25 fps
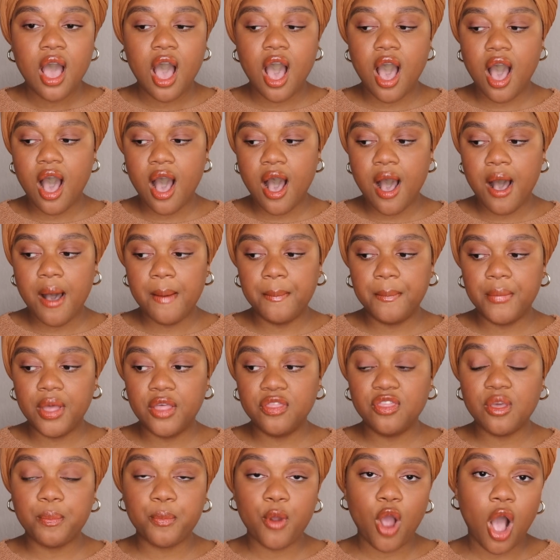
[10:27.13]
Um,
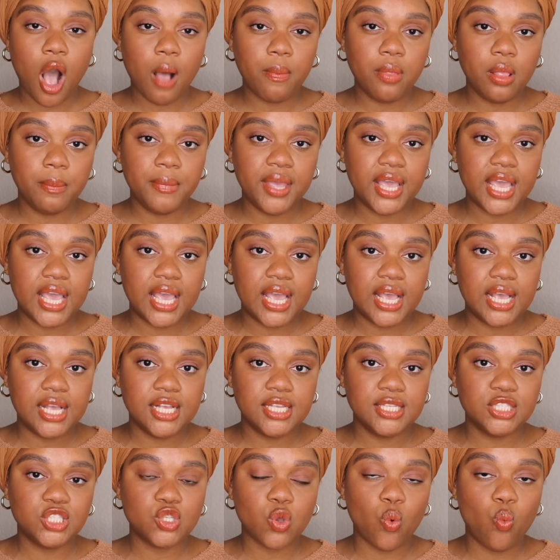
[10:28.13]
the problem
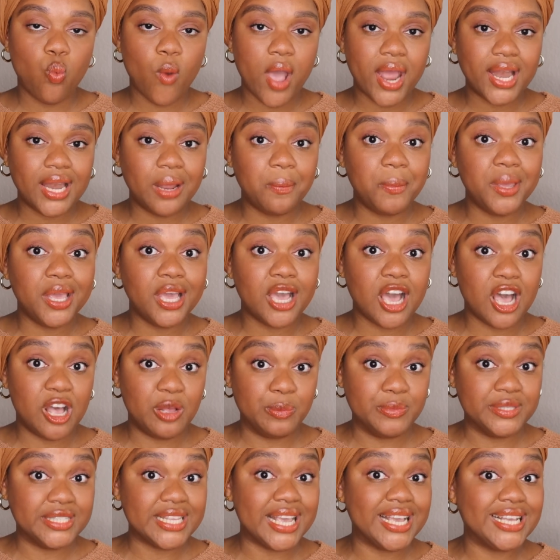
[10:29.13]
is when it
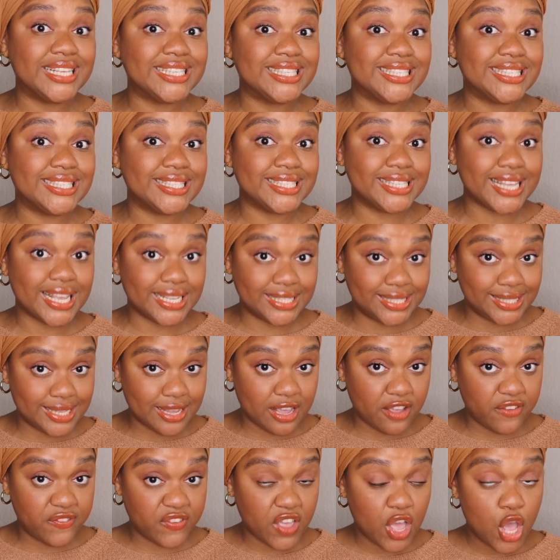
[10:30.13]
becomes
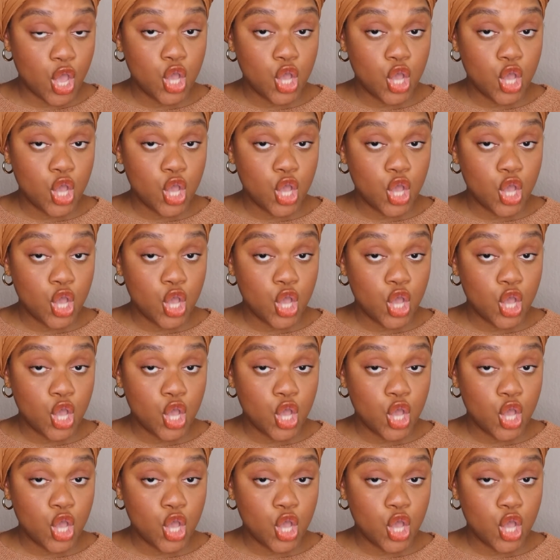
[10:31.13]
excessive.